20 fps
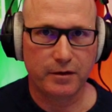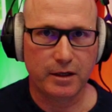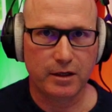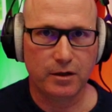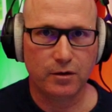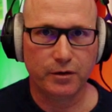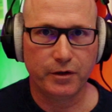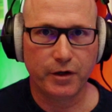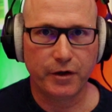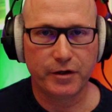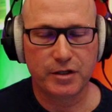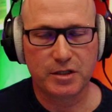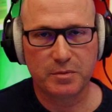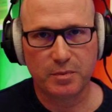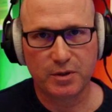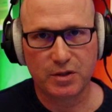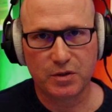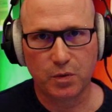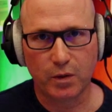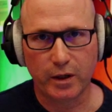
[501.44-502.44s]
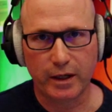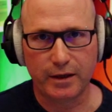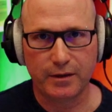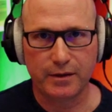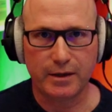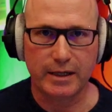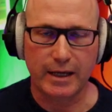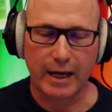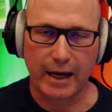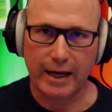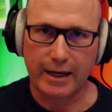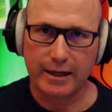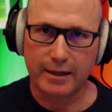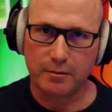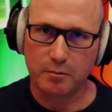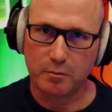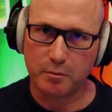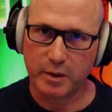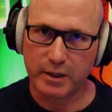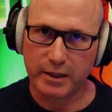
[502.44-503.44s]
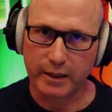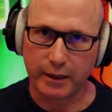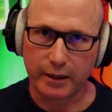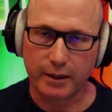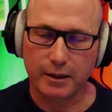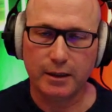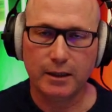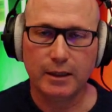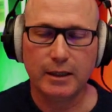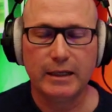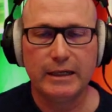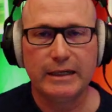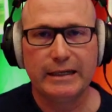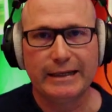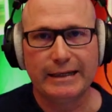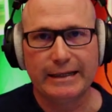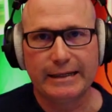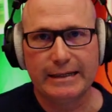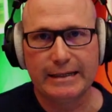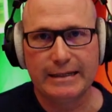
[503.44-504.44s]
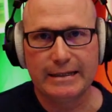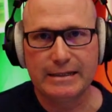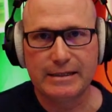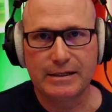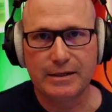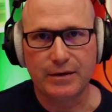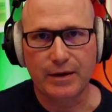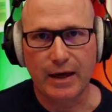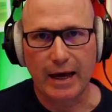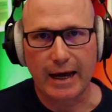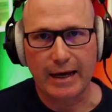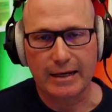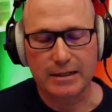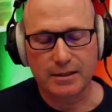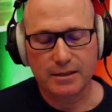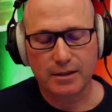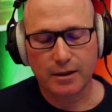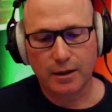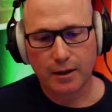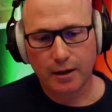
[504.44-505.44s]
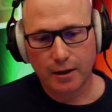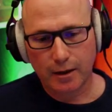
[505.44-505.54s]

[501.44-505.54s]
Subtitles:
thing you'll notice between the A and B is that